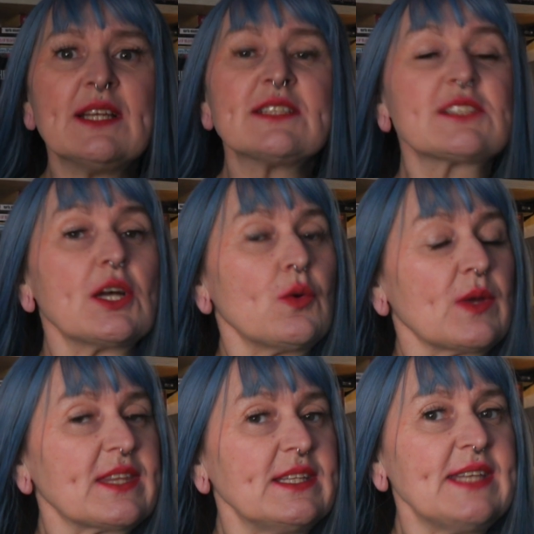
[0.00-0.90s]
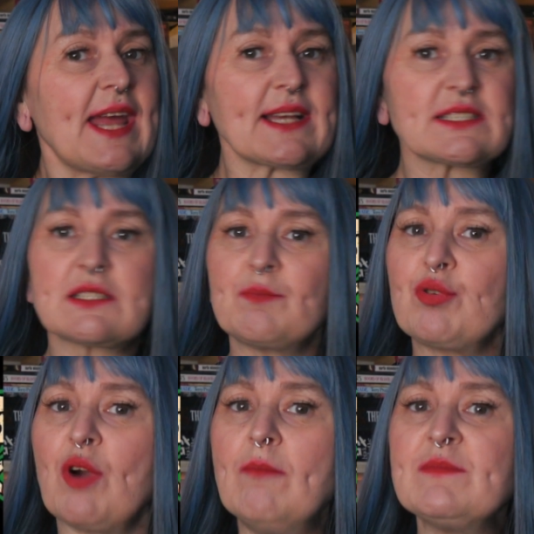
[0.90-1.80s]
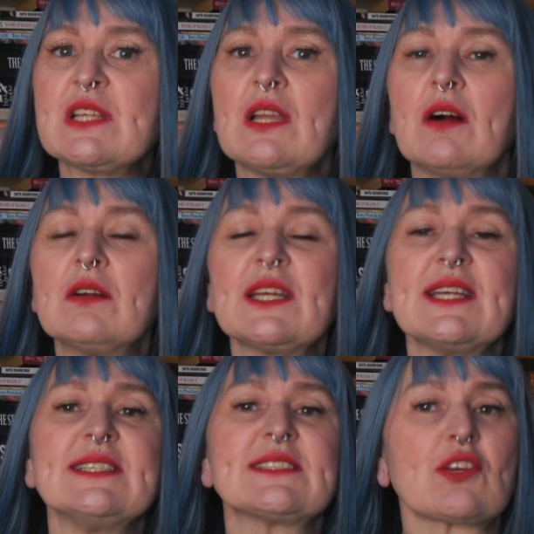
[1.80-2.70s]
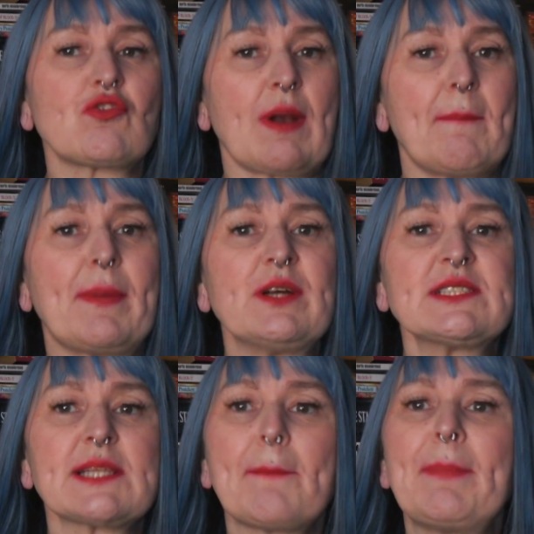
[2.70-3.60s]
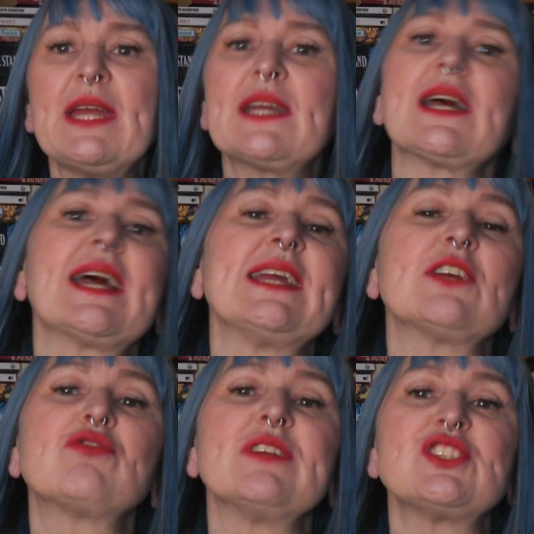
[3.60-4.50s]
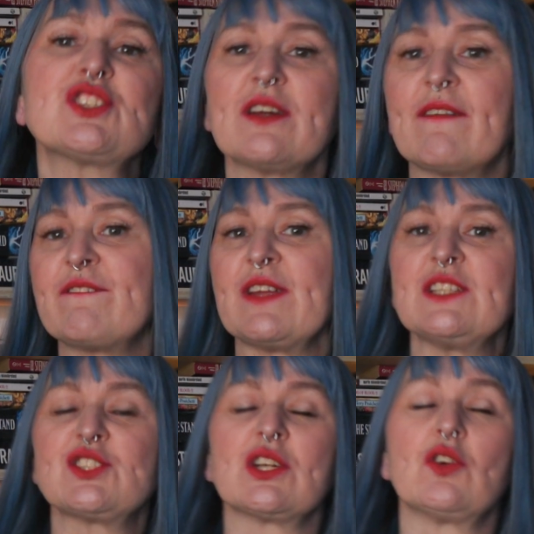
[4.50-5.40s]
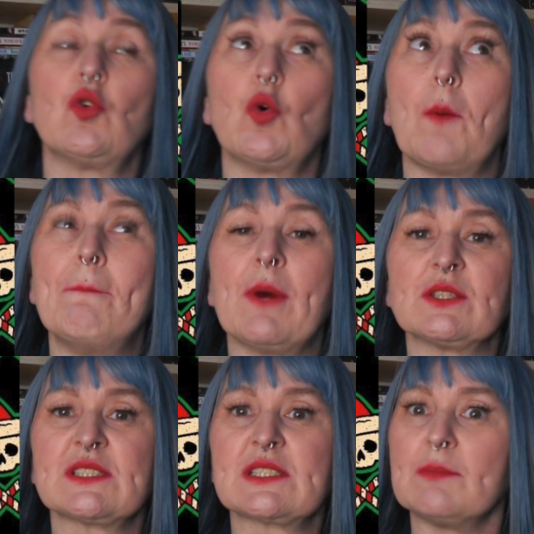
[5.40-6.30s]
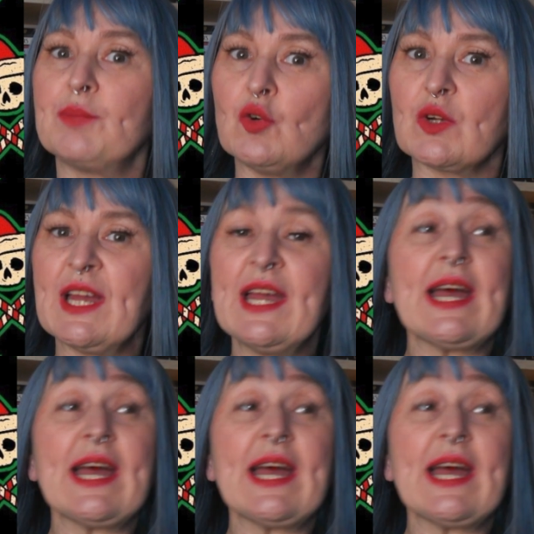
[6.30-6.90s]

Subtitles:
So the next prompt along is Krampus. Pick a creature, feature or monster book.